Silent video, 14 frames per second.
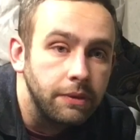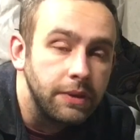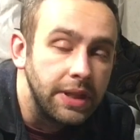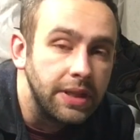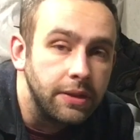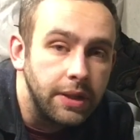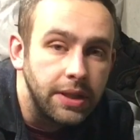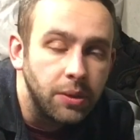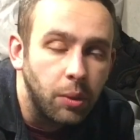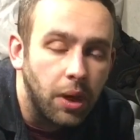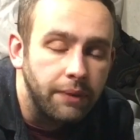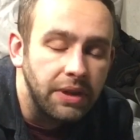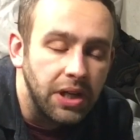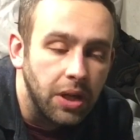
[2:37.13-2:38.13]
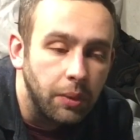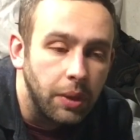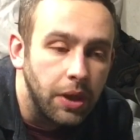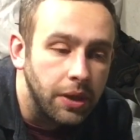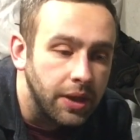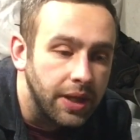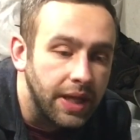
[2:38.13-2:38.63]
did the white vinegar
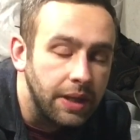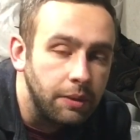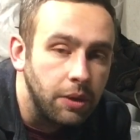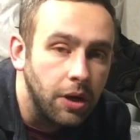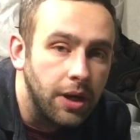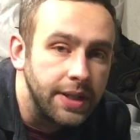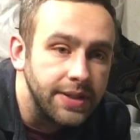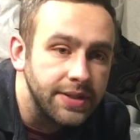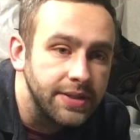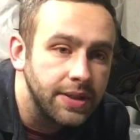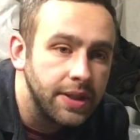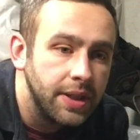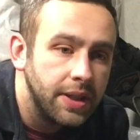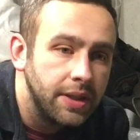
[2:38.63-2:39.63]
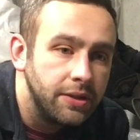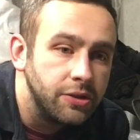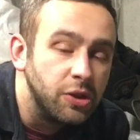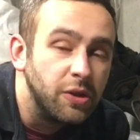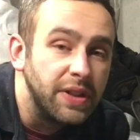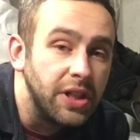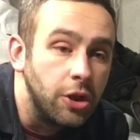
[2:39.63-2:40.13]
work and keep you guys
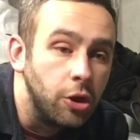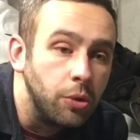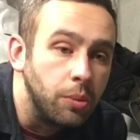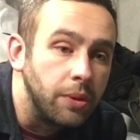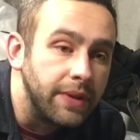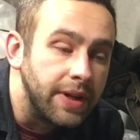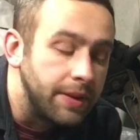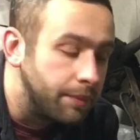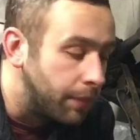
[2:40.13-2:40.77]
sort of in the loop with it.